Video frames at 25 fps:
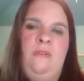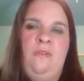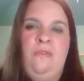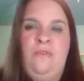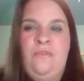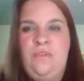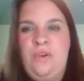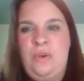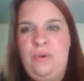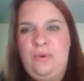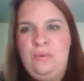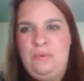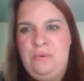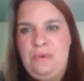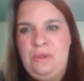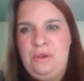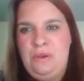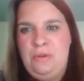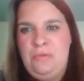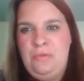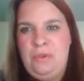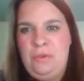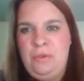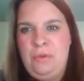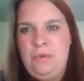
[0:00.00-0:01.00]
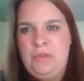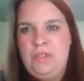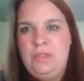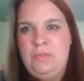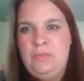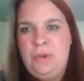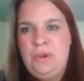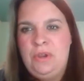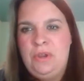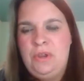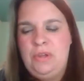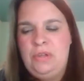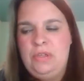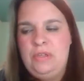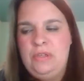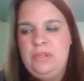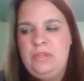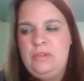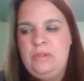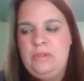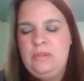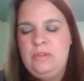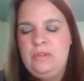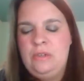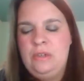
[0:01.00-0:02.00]
phone interview
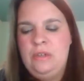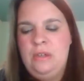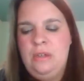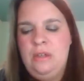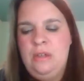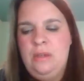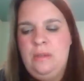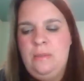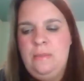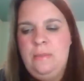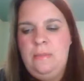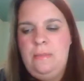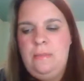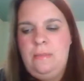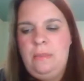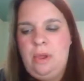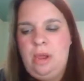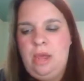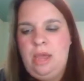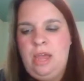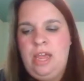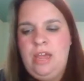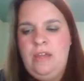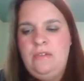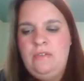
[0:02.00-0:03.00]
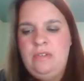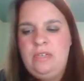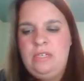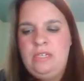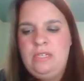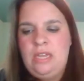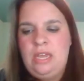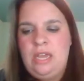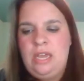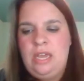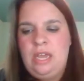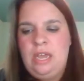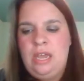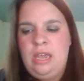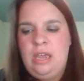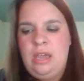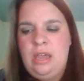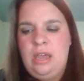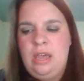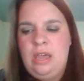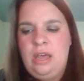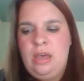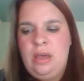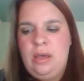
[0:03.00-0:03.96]
experiences. But I have to say,